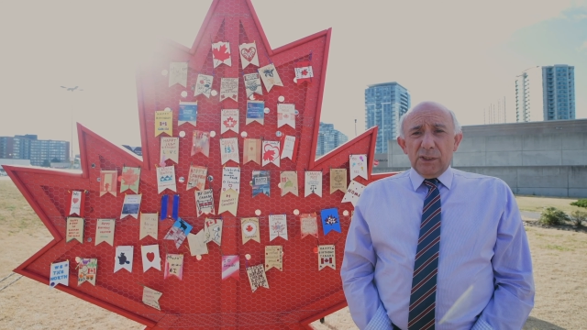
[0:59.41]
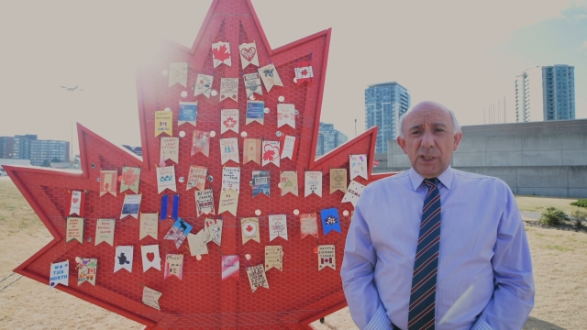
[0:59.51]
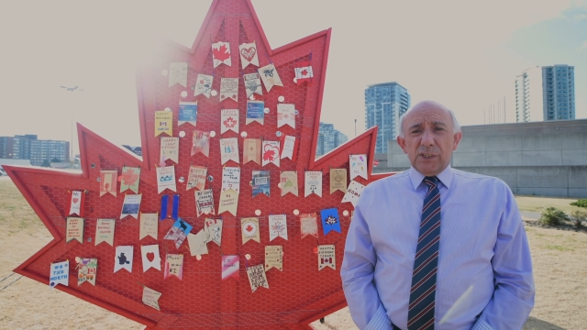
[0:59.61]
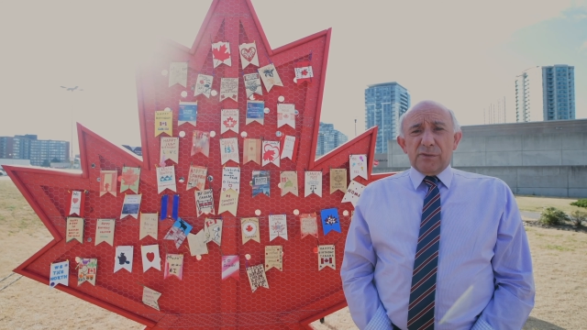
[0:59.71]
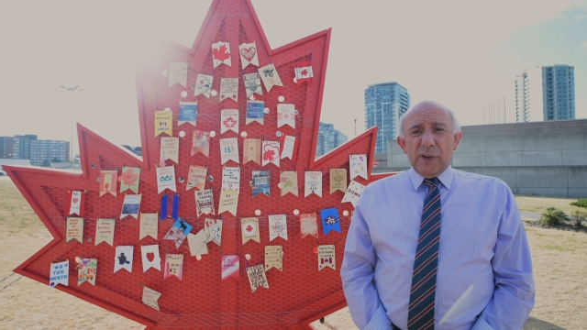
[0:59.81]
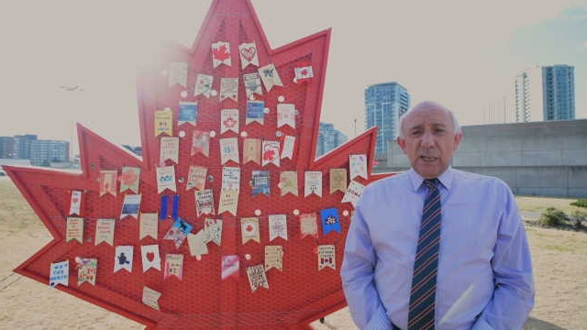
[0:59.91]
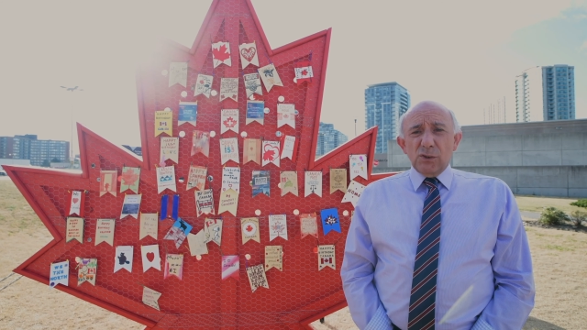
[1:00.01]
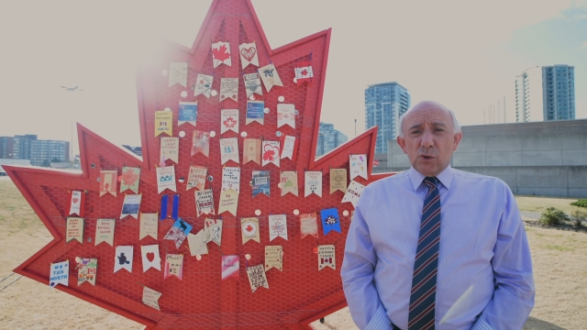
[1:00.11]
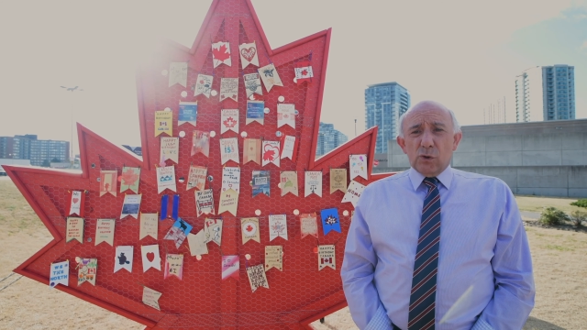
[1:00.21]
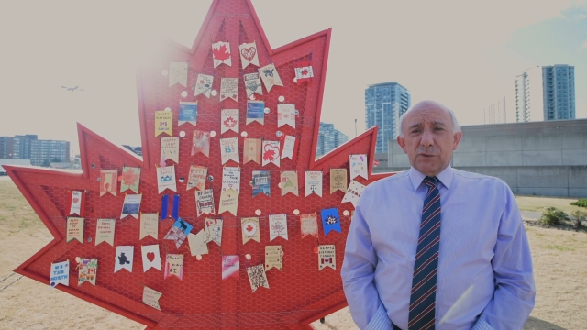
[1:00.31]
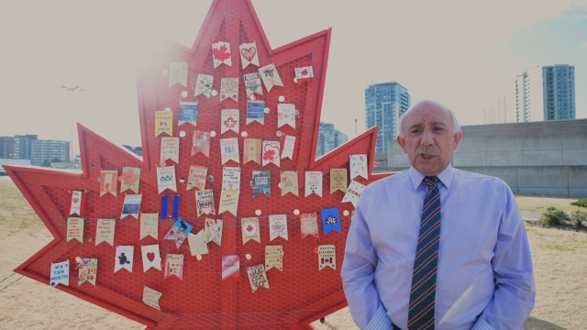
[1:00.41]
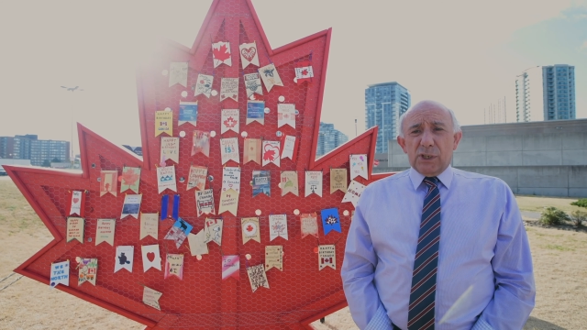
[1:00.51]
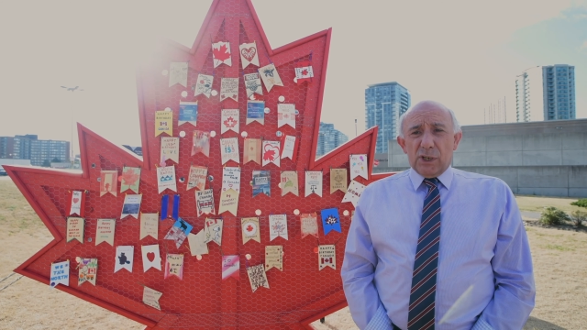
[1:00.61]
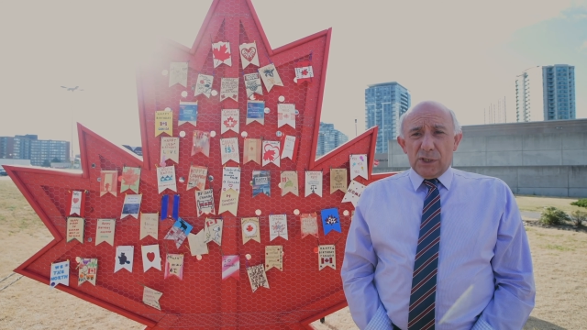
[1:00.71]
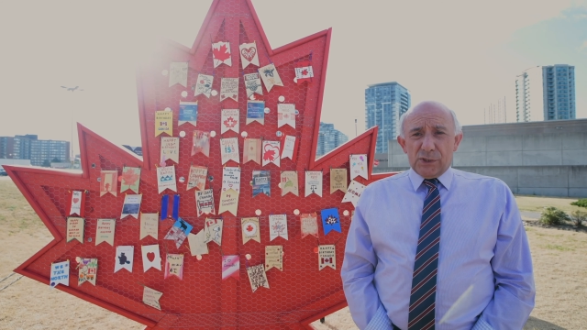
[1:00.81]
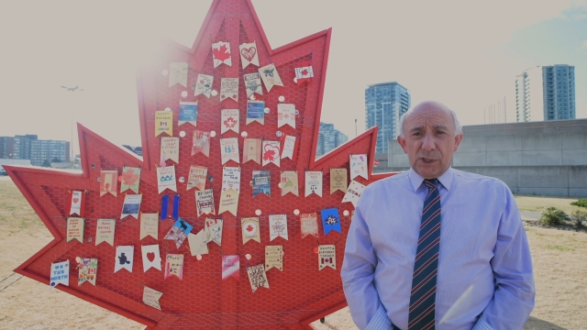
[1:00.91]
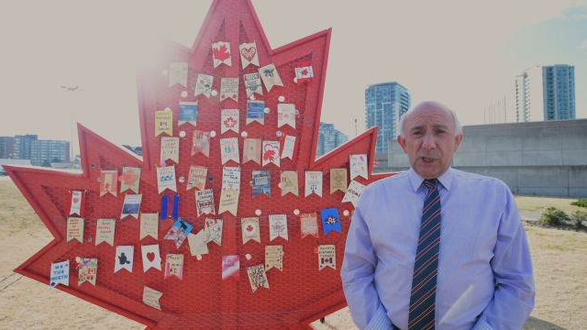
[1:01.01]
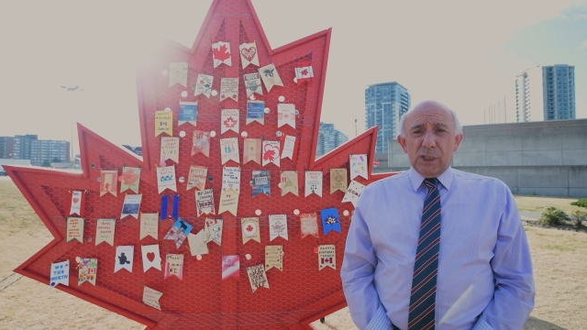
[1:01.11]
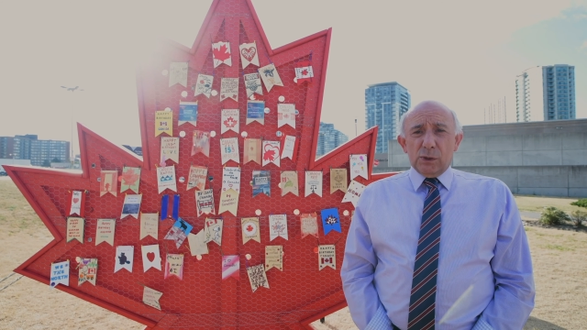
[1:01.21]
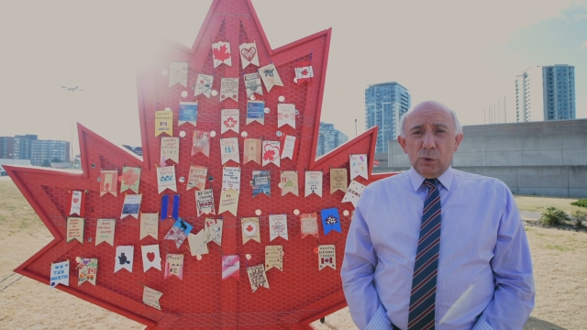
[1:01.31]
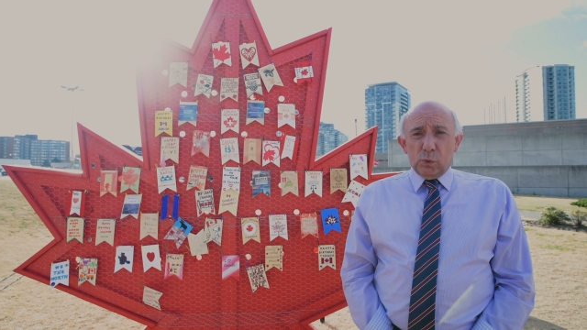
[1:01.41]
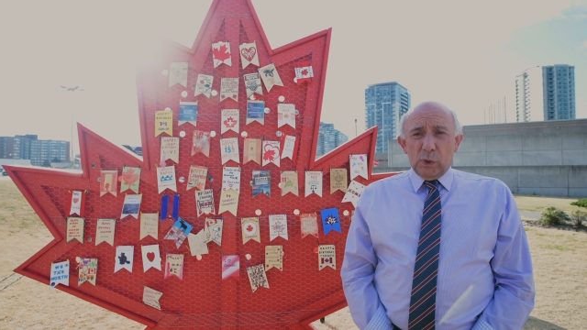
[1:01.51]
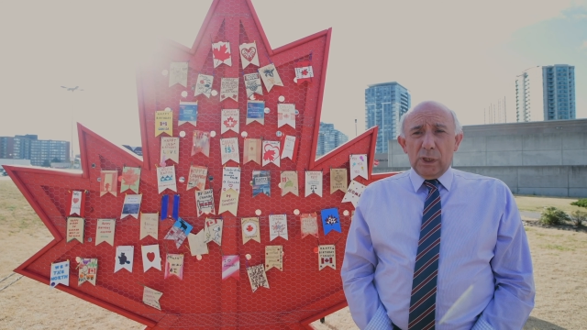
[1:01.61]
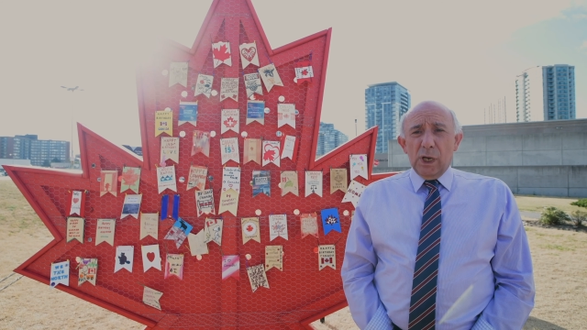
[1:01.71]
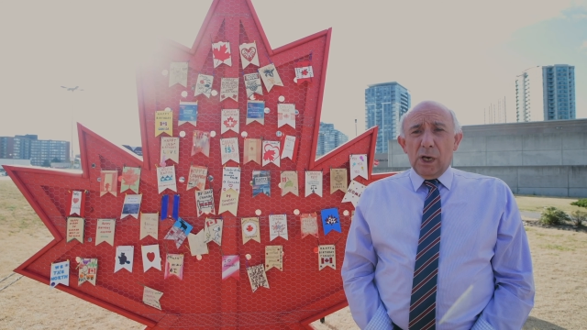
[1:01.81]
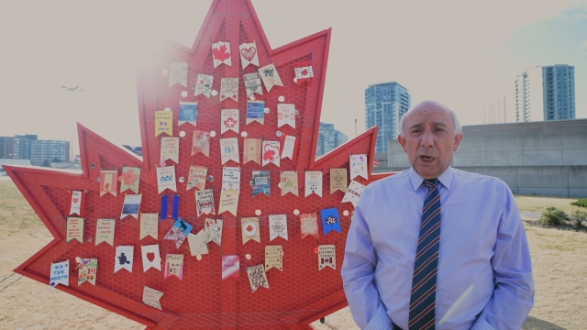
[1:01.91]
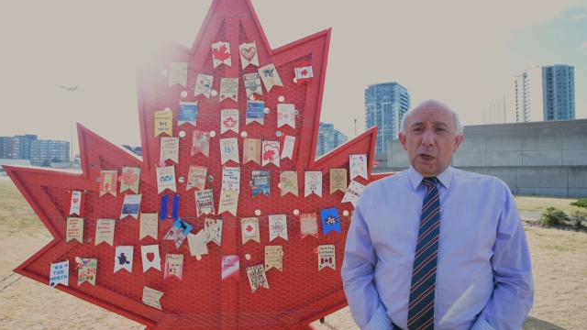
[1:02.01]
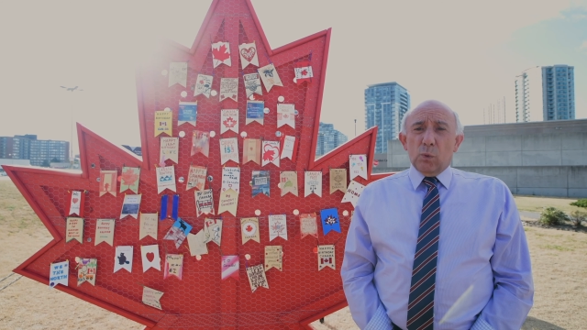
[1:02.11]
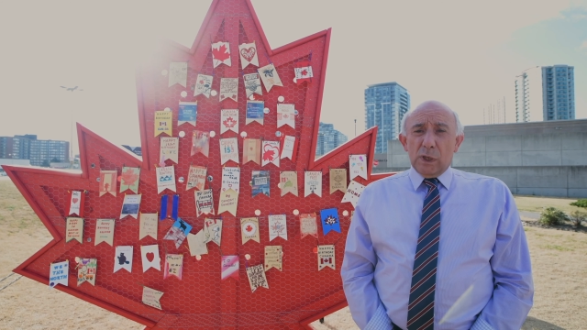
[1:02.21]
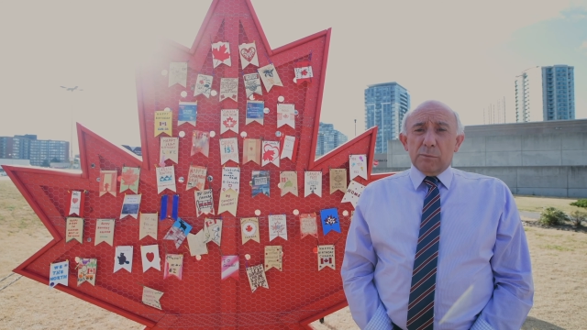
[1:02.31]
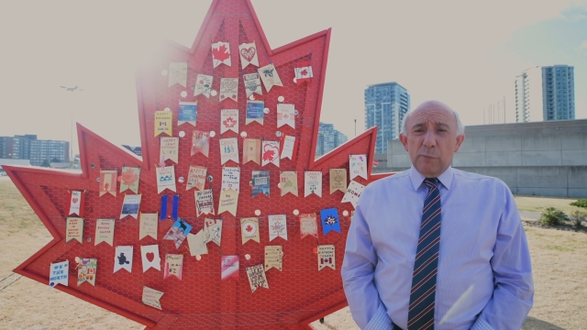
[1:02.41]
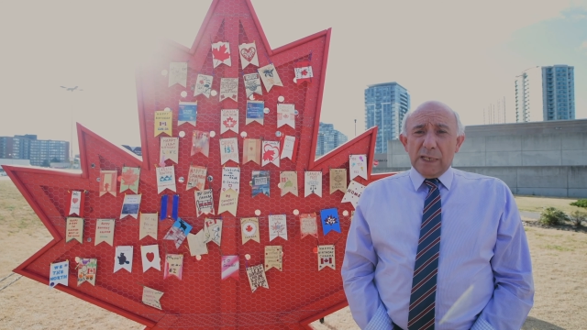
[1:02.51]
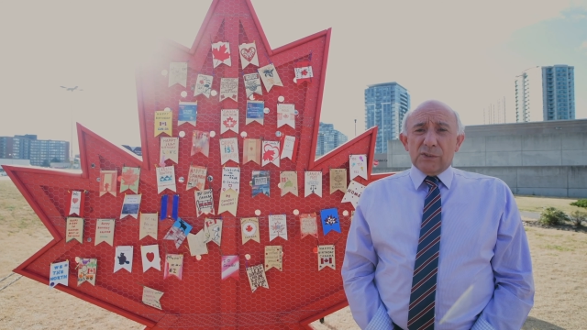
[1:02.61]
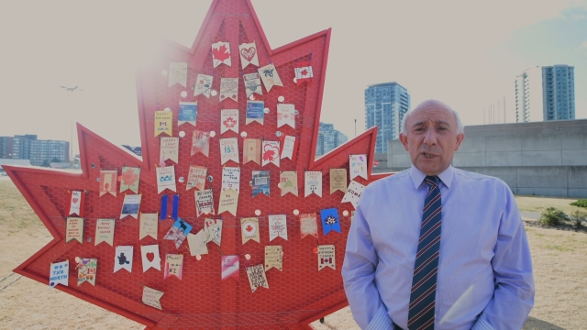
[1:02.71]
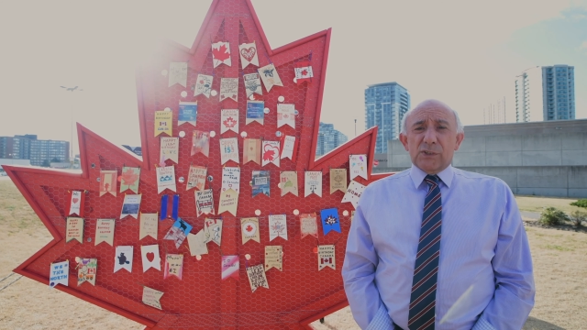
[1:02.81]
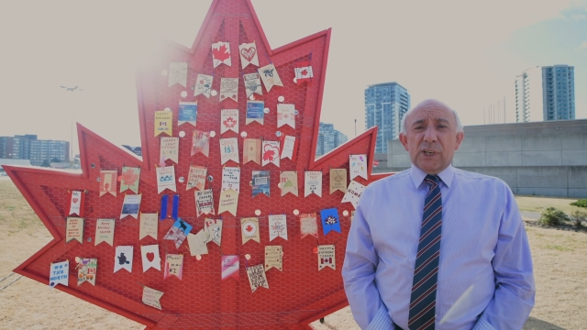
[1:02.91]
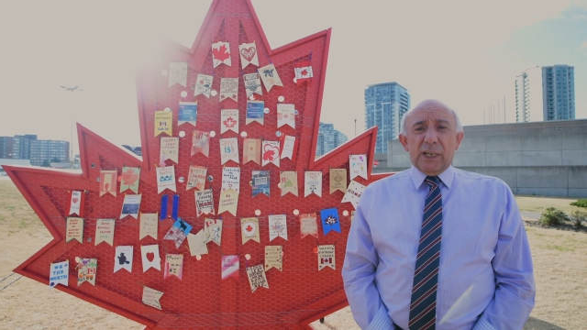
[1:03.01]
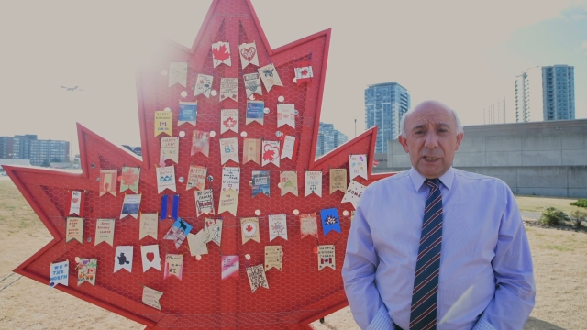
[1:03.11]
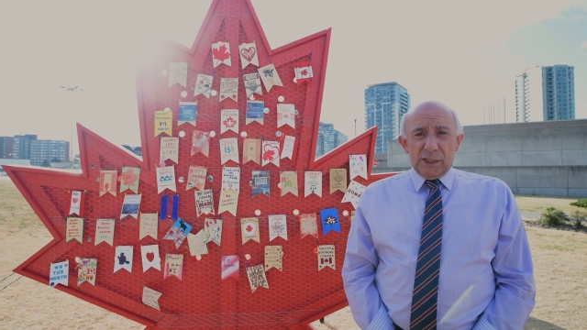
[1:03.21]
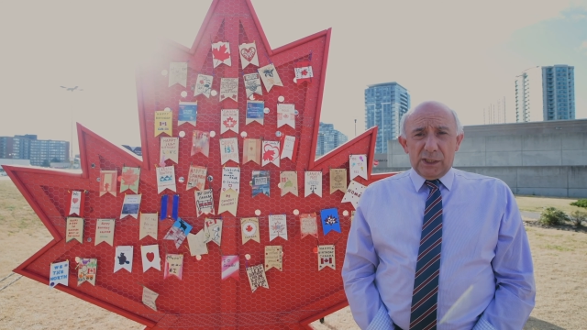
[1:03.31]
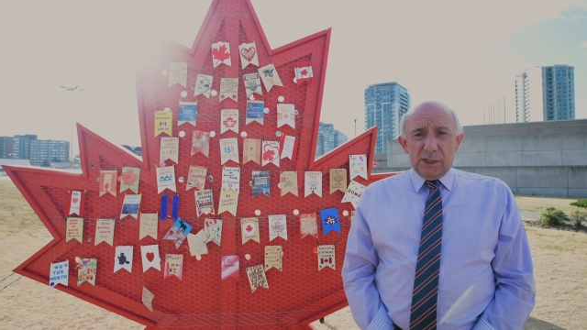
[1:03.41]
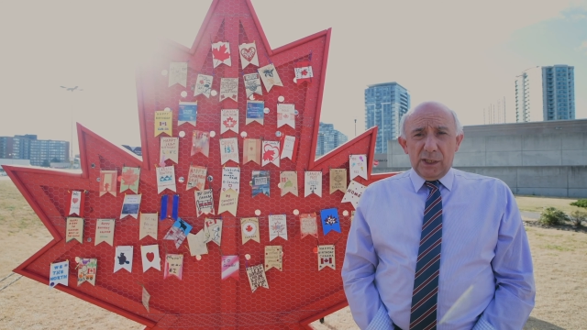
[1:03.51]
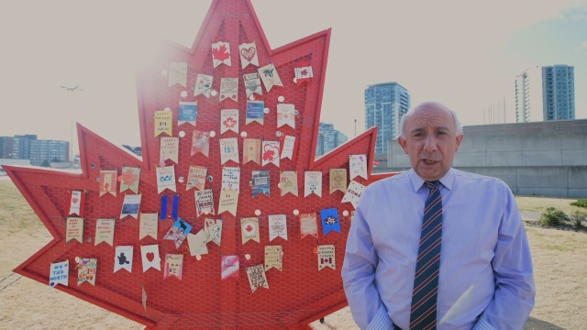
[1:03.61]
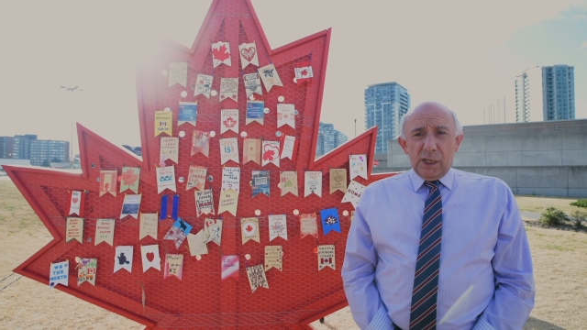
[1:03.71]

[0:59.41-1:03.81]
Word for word: These values of generosity and goodwill are what makes us Canadian.